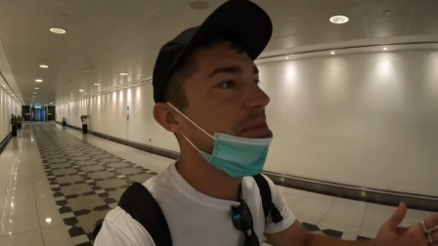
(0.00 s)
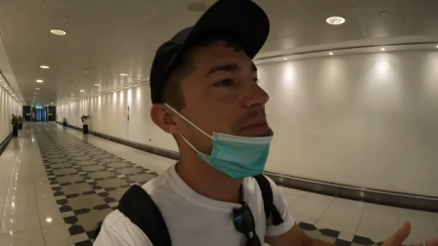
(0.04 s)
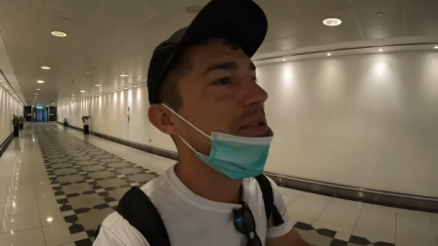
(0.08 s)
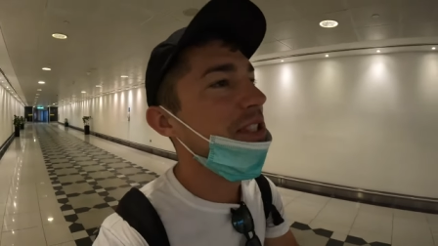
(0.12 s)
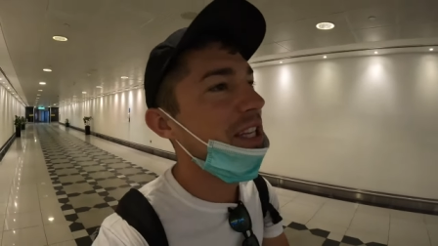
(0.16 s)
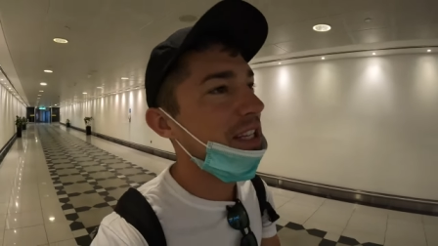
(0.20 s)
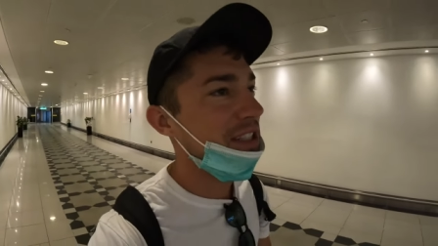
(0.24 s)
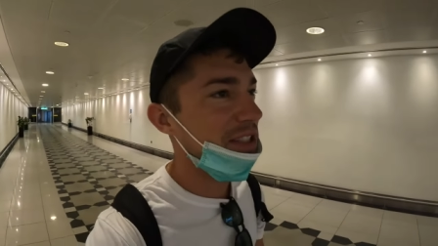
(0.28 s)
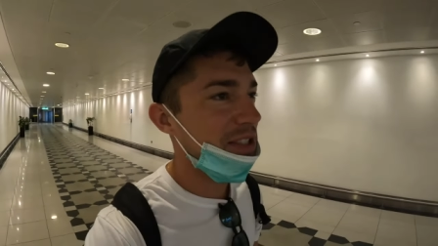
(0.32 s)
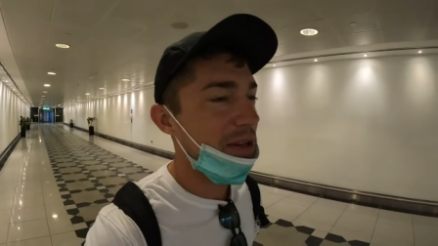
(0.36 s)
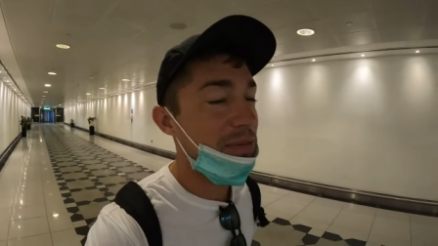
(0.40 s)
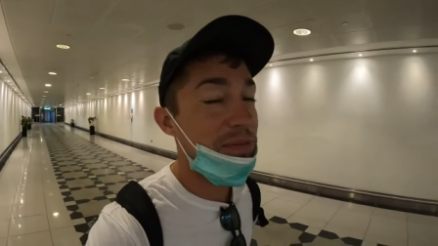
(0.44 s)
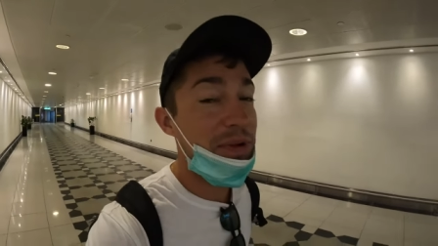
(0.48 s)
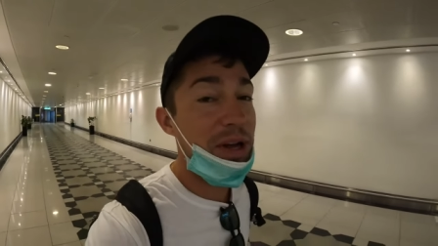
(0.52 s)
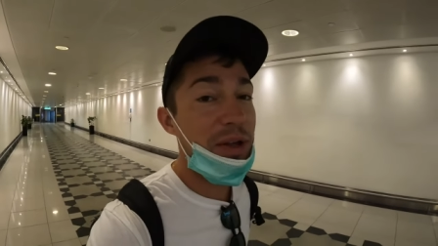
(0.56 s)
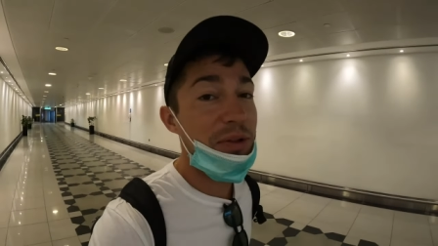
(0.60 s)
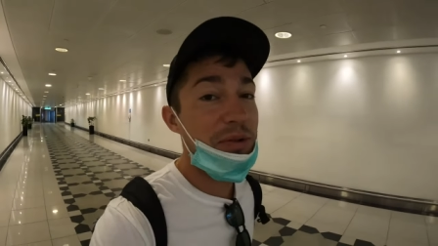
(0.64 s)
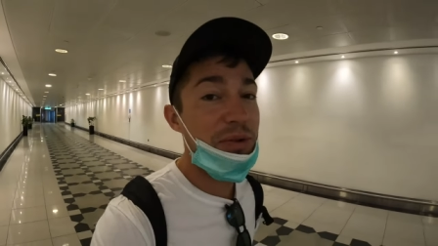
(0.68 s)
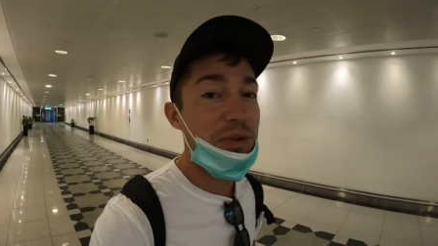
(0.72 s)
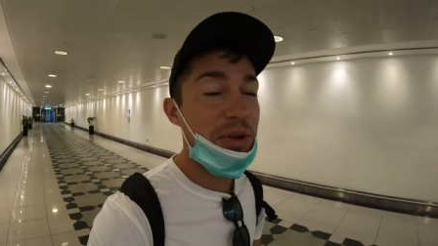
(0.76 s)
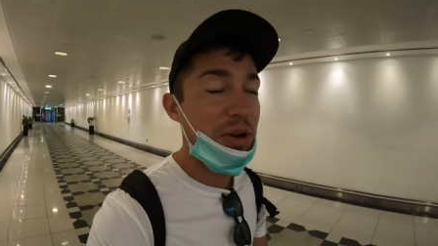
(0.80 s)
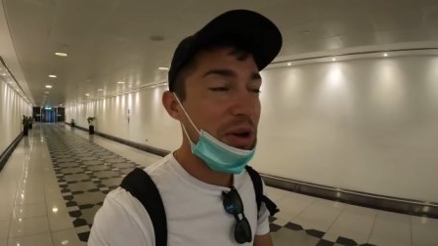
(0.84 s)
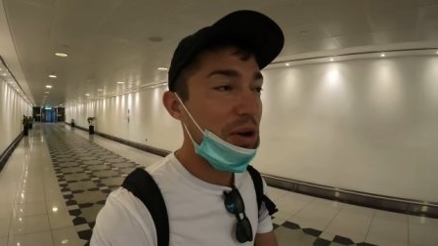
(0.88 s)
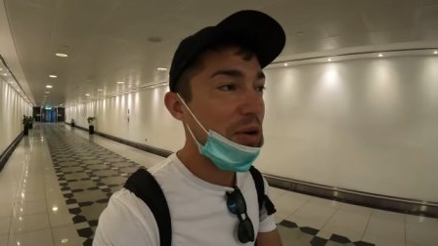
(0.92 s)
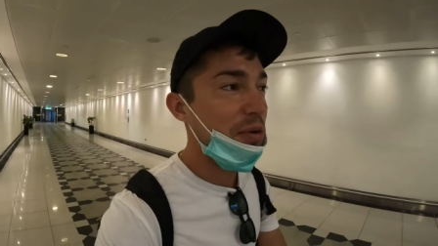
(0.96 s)
except now
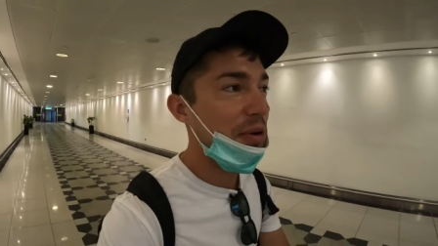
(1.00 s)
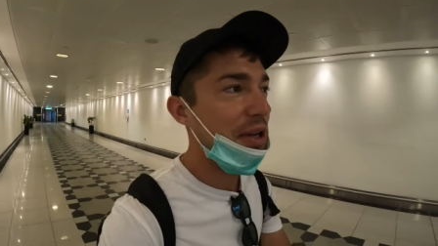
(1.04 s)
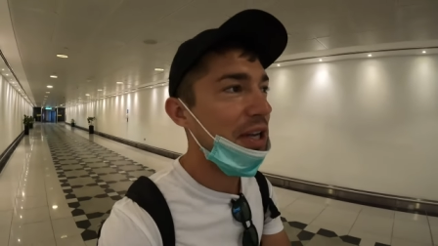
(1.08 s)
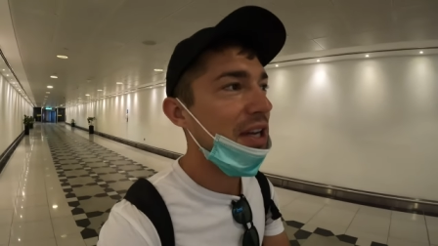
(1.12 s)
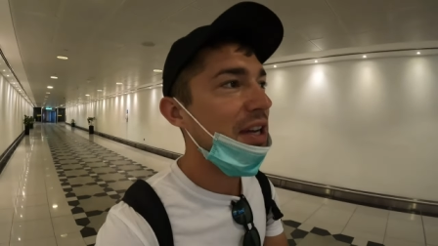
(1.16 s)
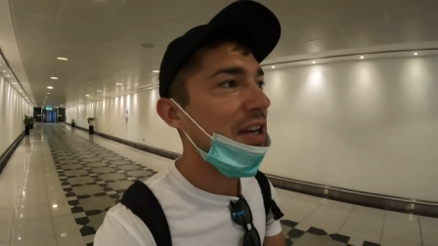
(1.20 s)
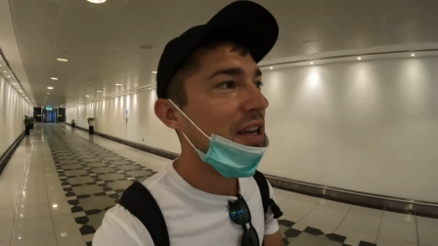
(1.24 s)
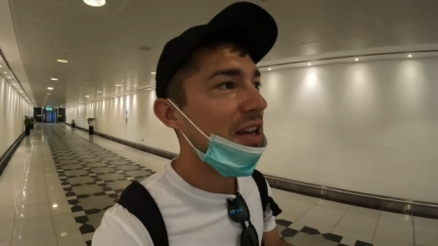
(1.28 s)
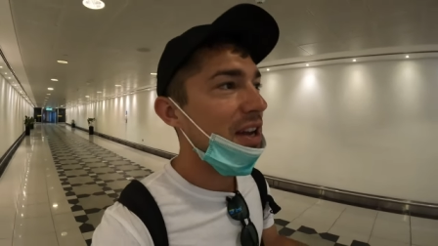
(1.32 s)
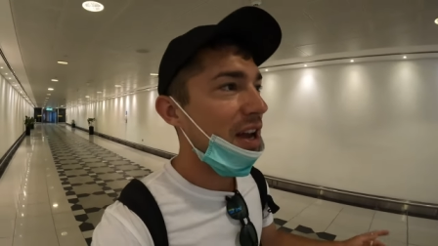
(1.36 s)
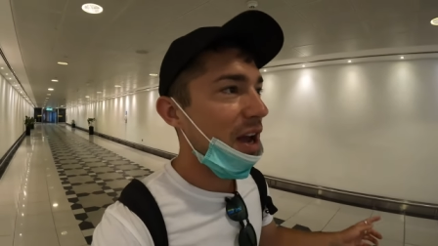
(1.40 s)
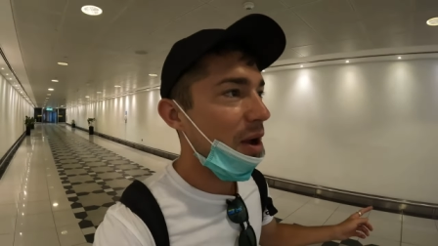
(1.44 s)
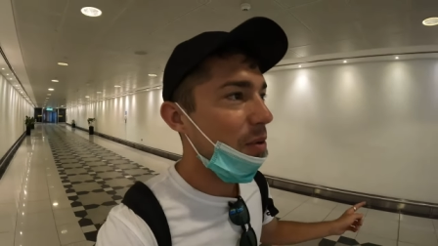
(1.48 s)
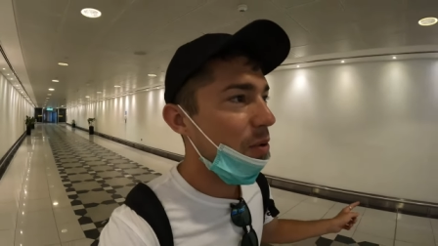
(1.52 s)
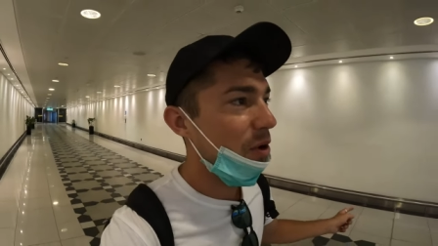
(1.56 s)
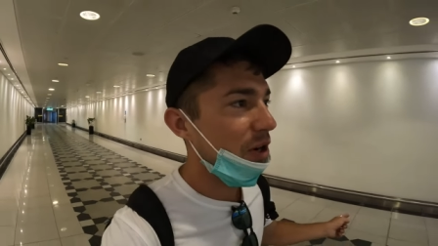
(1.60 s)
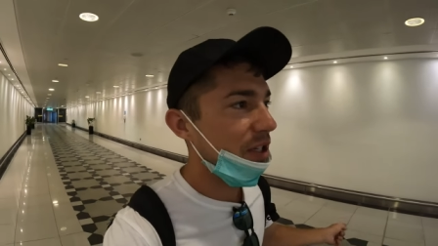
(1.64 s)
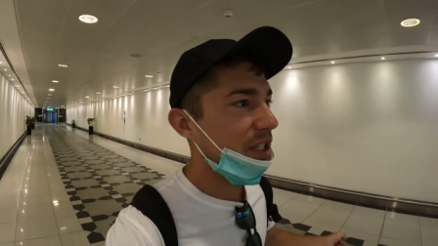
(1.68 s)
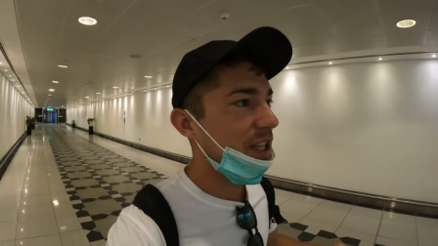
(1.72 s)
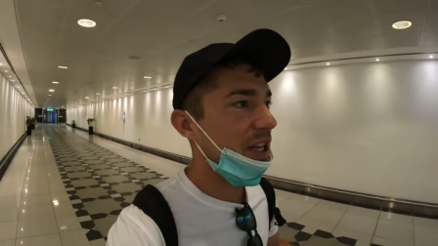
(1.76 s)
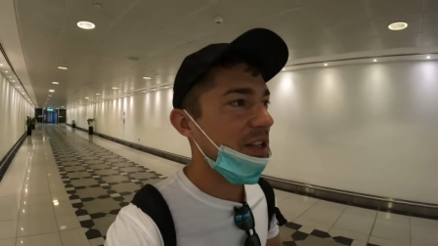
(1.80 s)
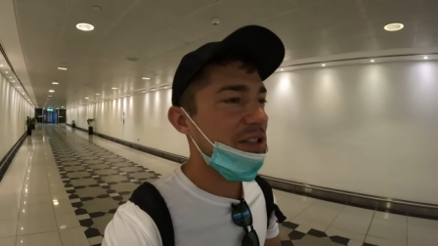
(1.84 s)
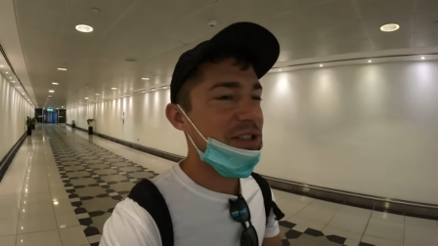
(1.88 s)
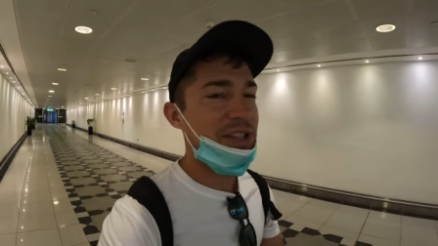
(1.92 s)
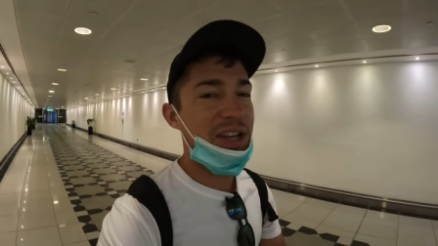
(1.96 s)
through the hallway. I
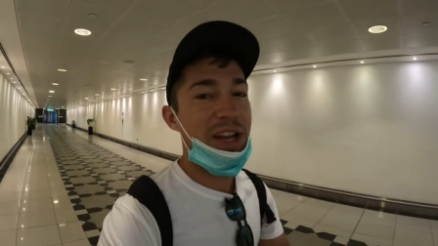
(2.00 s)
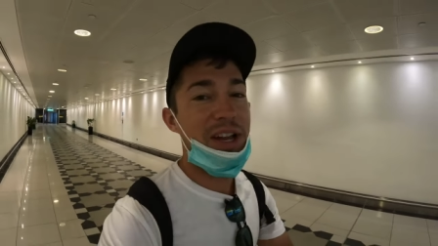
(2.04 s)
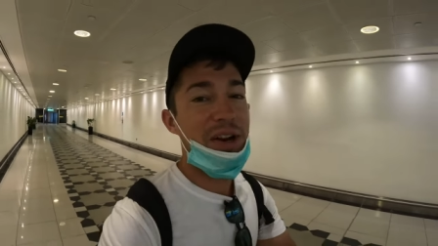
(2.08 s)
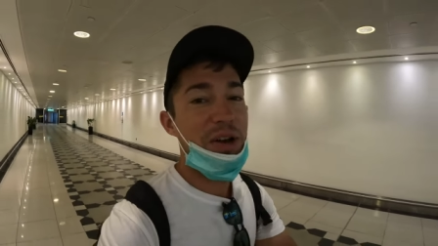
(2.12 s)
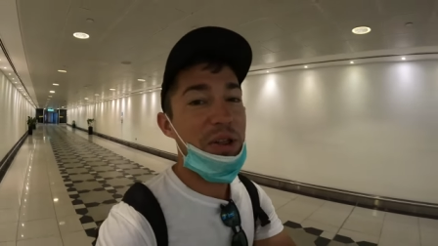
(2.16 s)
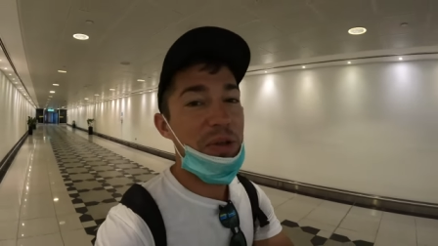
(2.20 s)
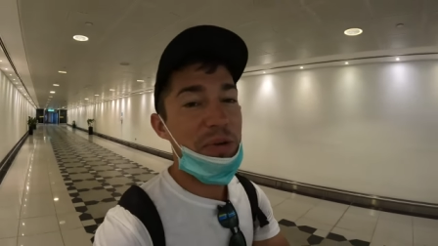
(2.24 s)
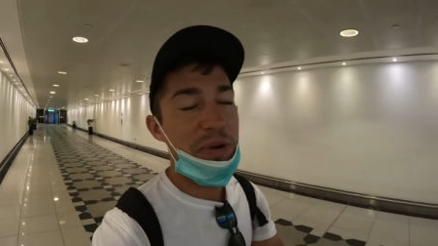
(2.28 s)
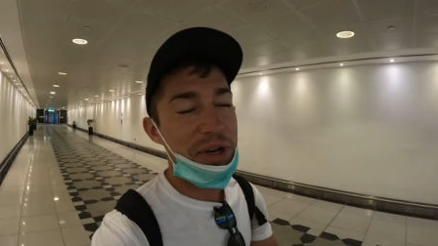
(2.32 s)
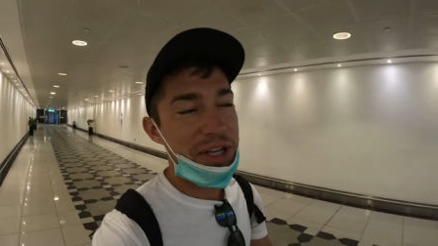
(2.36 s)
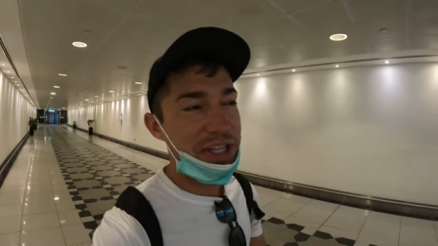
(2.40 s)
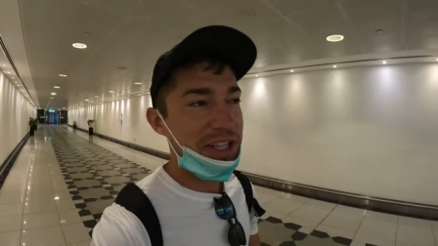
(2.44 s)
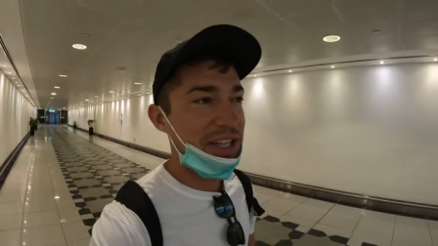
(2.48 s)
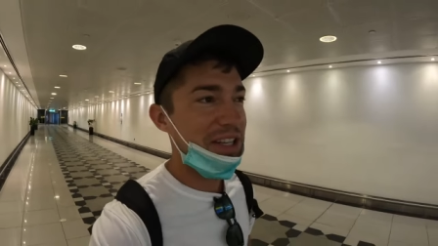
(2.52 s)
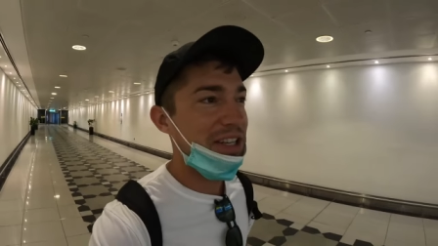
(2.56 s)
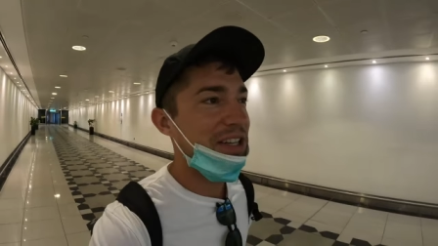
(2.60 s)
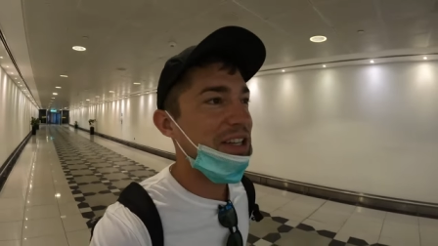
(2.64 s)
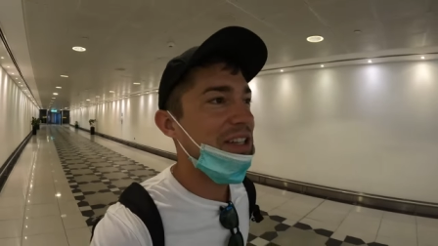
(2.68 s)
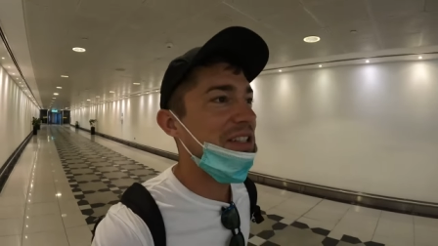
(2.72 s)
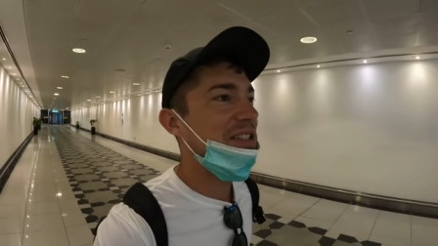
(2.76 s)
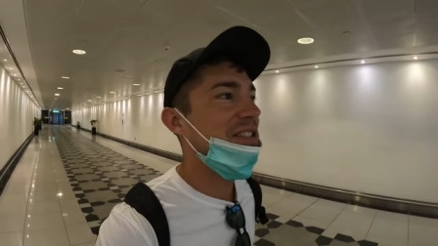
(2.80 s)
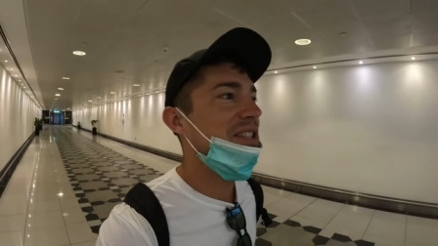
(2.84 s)
walked outside all the way to get here.